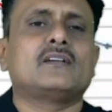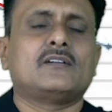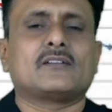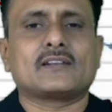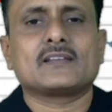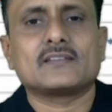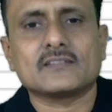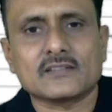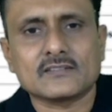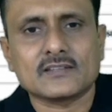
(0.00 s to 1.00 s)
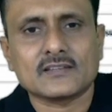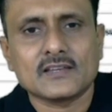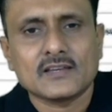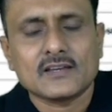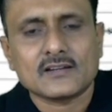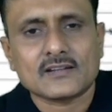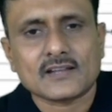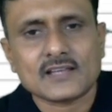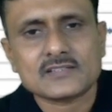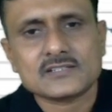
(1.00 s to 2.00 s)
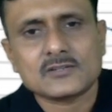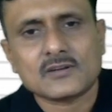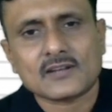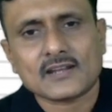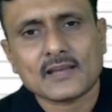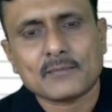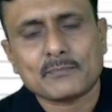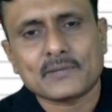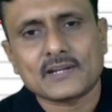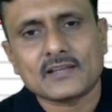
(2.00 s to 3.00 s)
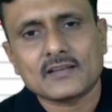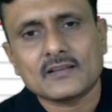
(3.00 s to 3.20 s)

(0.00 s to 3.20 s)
alright, there is a drastic or rapid